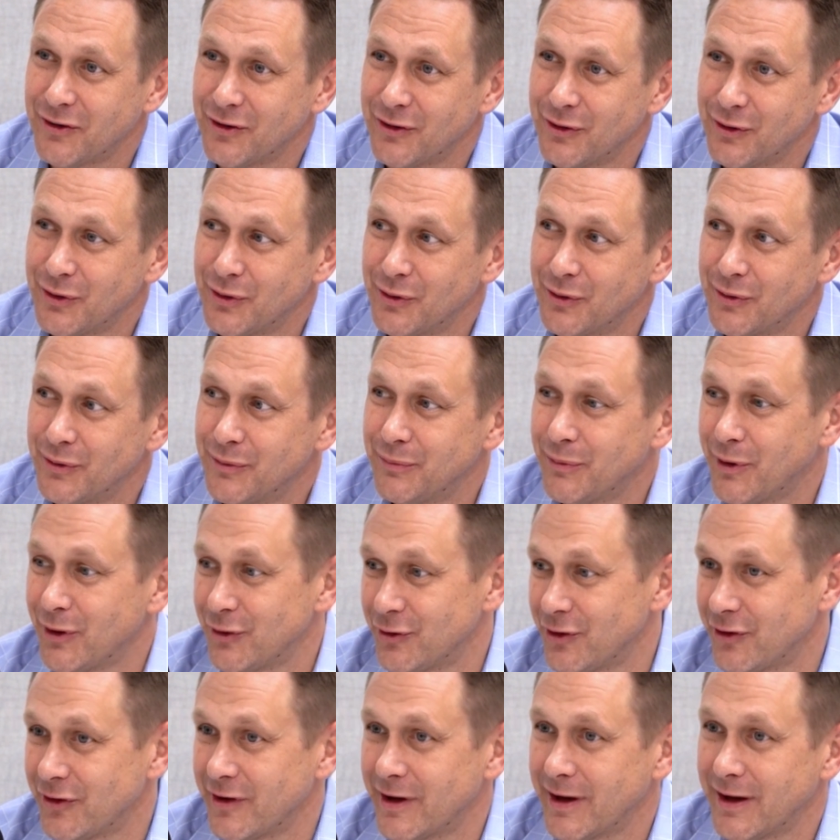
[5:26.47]
to
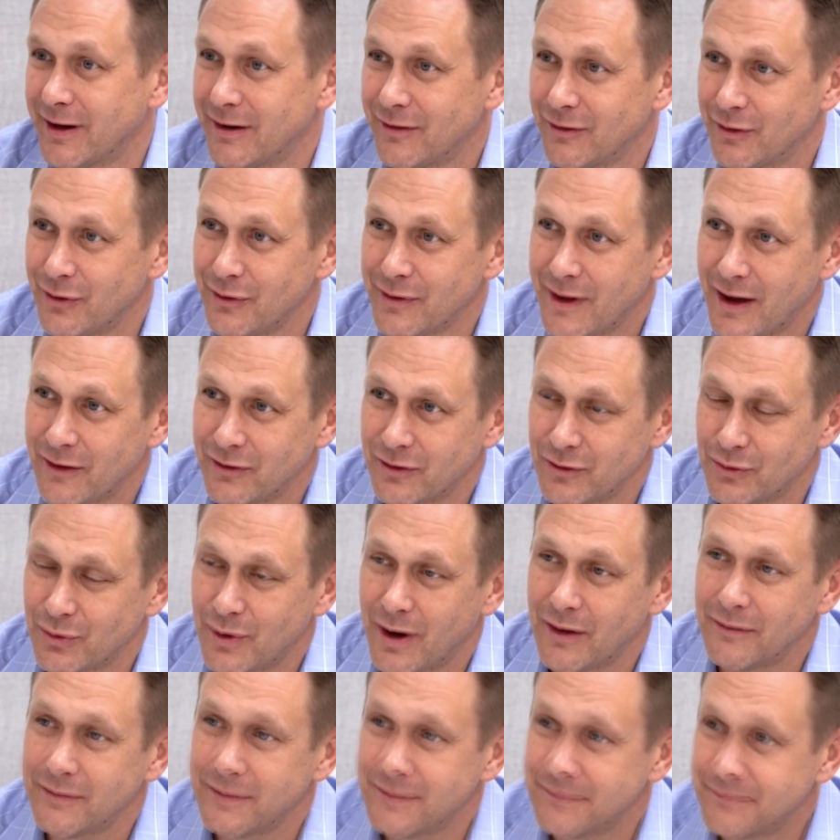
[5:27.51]
purchasing it in
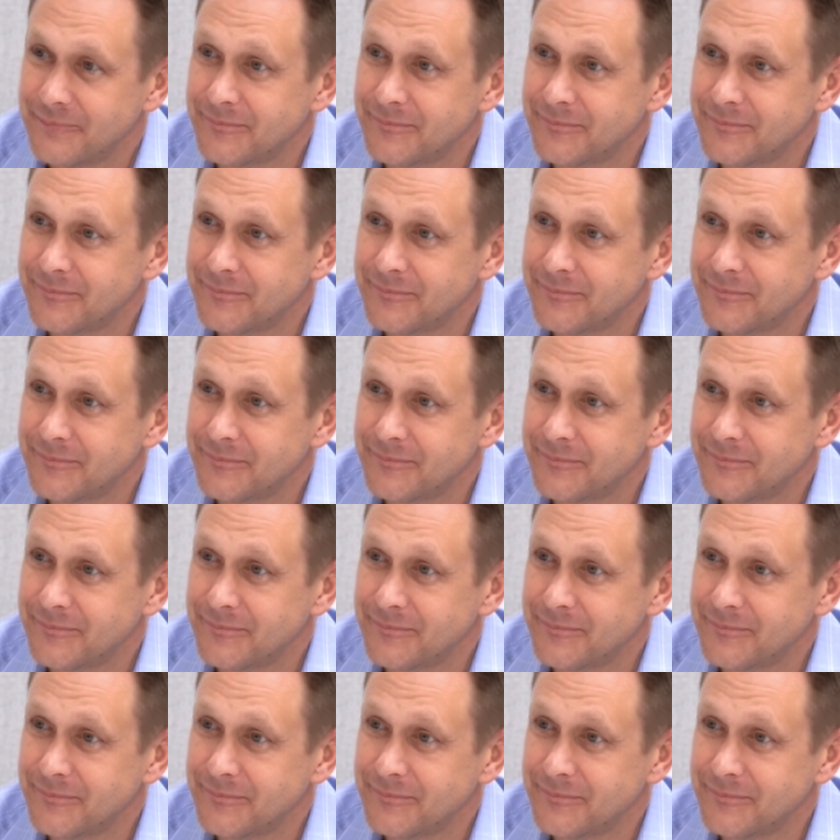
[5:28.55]
2012.